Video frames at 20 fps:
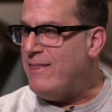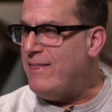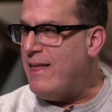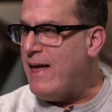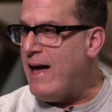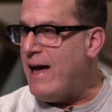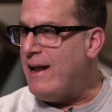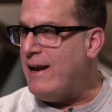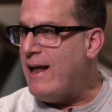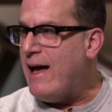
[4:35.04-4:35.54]

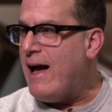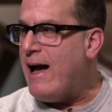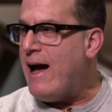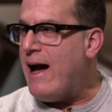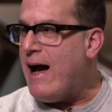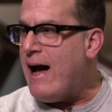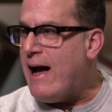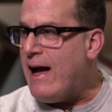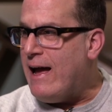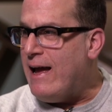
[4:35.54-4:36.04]
that
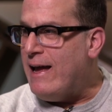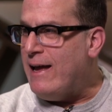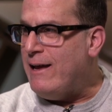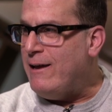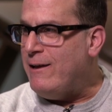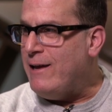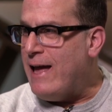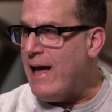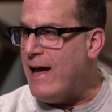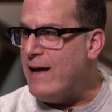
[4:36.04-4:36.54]

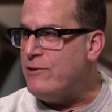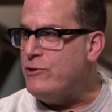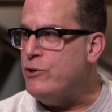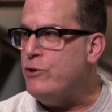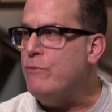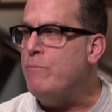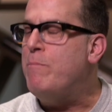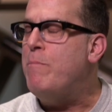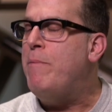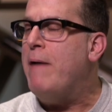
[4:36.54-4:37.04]
I
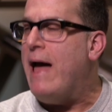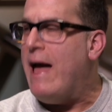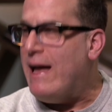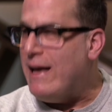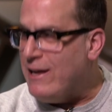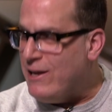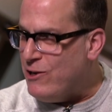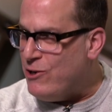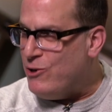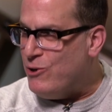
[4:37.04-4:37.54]
had to
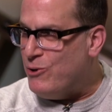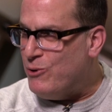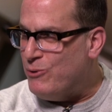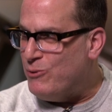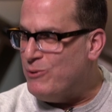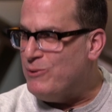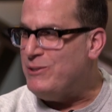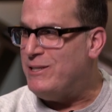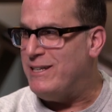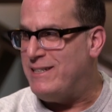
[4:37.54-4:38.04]
beg
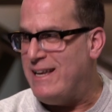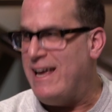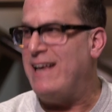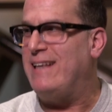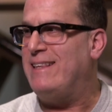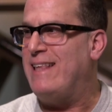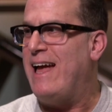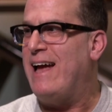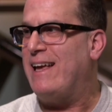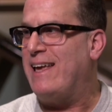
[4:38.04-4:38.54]
you to
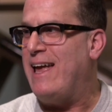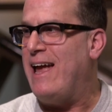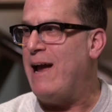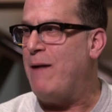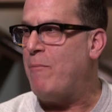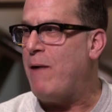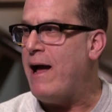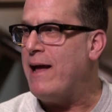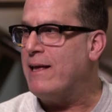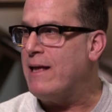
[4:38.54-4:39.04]
take that
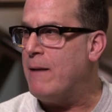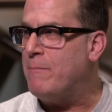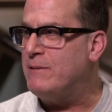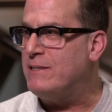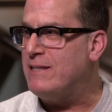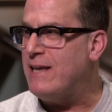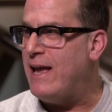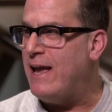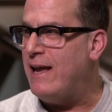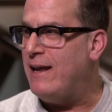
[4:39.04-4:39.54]
camera. I
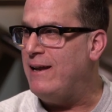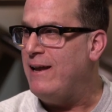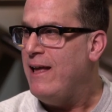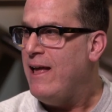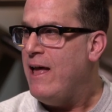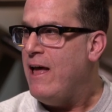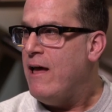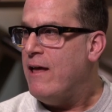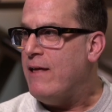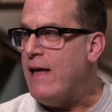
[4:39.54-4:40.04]
kept saying,
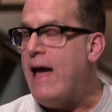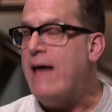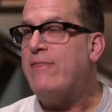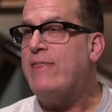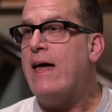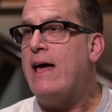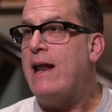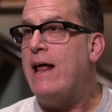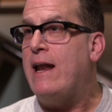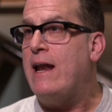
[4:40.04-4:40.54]

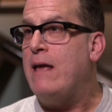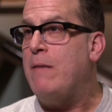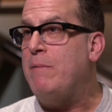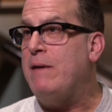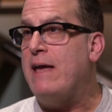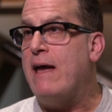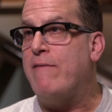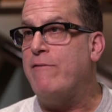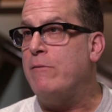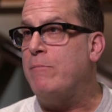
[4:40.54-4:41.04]
at that
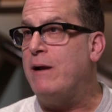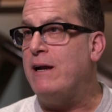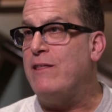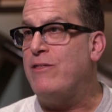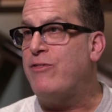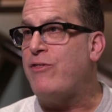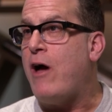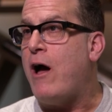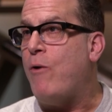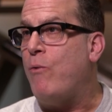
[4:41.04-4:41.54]
NAB,
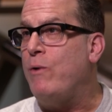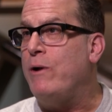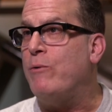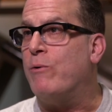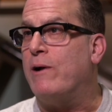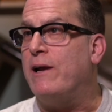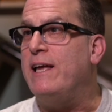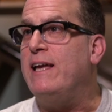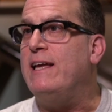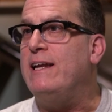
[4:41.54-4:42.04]
everybody thought we
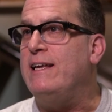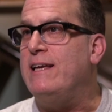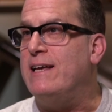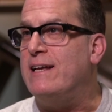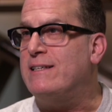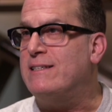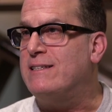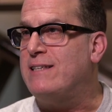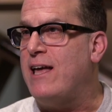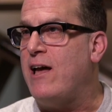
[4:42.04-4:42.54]
were
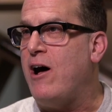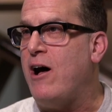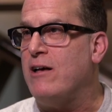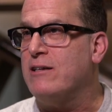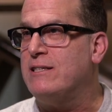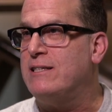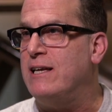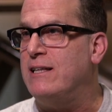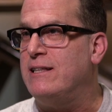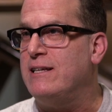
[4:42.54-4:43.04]
idiots. They
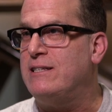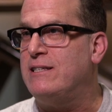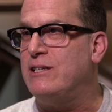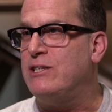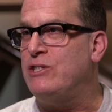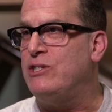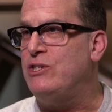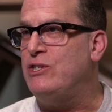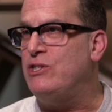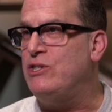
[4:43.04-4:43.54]
all said,
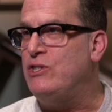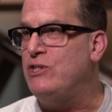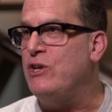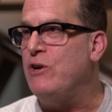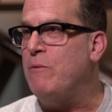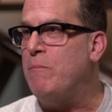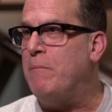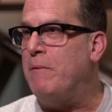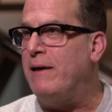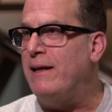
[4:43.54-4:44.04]
this is
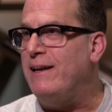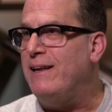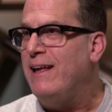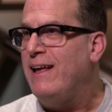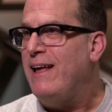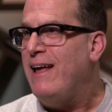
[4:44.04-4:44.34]
stupid.